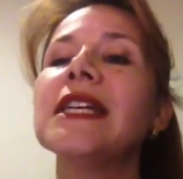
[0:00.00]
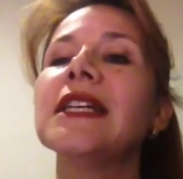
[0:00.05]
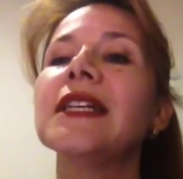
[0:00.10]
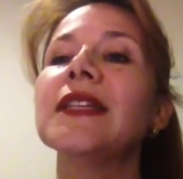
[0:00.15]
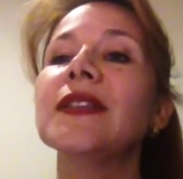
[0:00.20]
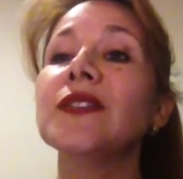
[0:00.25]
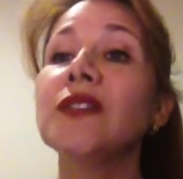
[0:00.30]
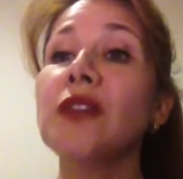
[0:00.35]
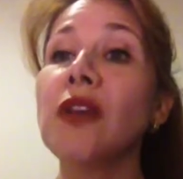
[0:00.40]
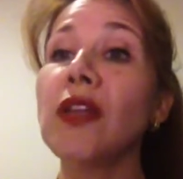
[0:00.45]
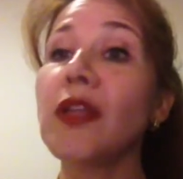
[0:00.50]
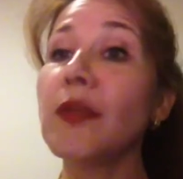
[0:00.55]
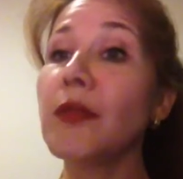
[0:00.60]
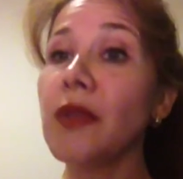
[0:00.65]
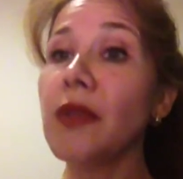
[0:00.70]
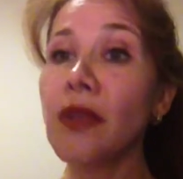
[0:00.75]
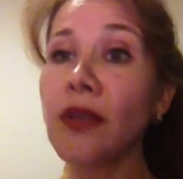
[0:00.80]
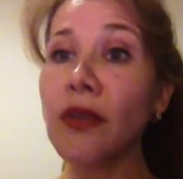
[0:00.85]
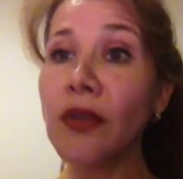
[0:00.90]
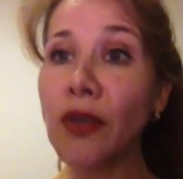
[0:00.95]
So let
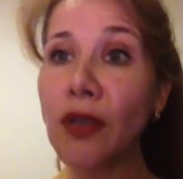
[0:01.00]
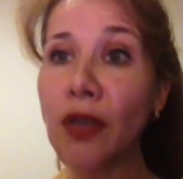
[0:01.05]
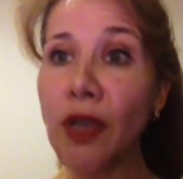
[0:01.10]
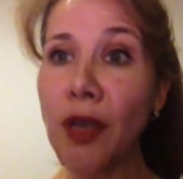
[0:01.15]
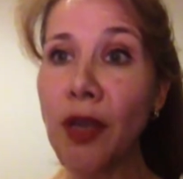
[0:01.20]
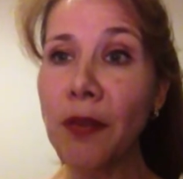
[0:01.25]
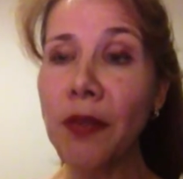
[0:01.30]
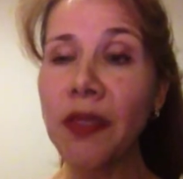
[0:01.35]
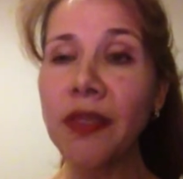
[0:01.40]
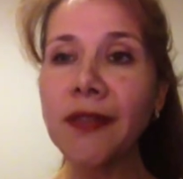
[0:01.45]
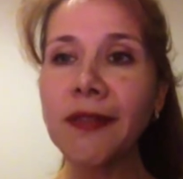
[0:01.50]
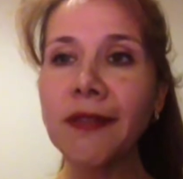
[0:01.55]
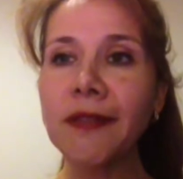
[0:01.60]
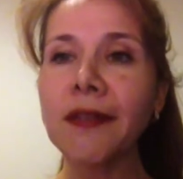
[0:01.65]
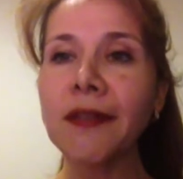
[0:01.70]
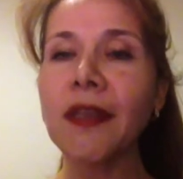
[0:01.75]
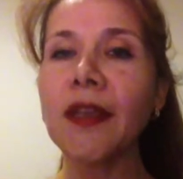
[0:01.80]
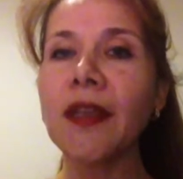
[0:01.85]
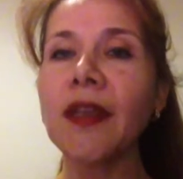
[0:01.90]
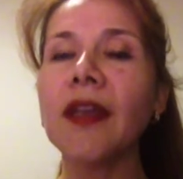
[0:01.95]
me know your
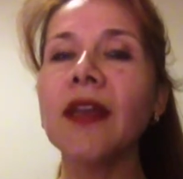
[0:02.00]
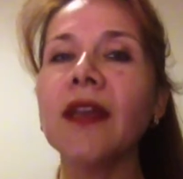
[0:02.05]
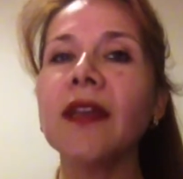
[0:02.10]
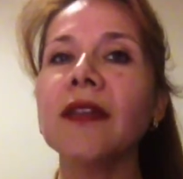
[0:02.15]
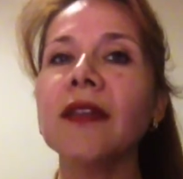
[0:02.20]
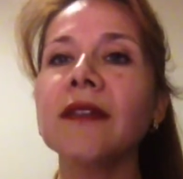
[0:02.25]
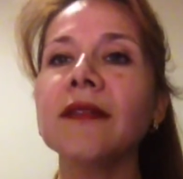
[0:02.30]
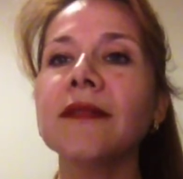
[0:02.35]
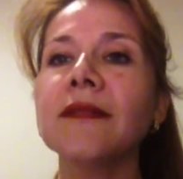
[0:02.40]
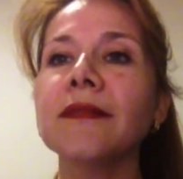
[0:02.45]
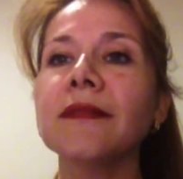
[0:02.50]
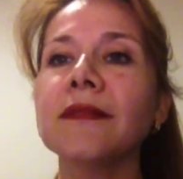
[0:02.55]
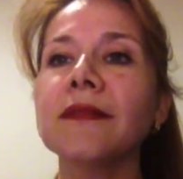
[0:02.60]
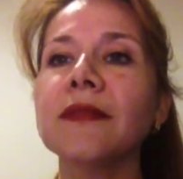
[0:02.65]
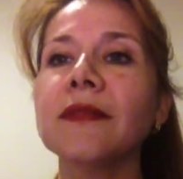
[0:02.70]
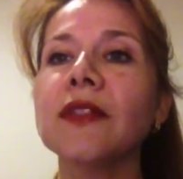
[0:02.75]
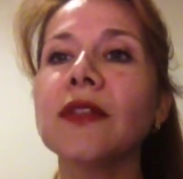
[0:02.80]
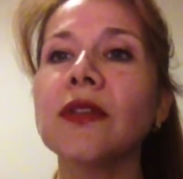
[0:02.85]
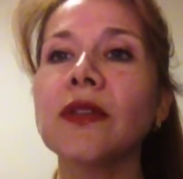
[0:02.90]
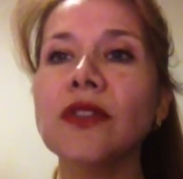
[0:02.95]
comments, and
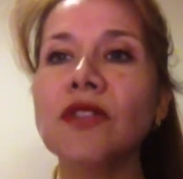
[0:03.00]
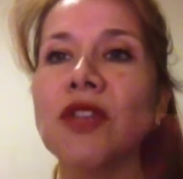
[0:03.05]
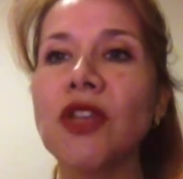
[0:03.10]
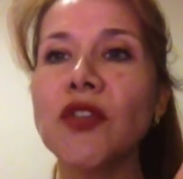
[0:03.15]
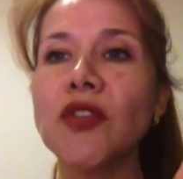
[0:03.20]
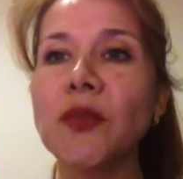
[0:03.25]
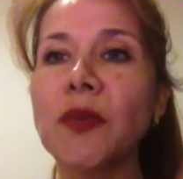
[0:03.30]
don't judge me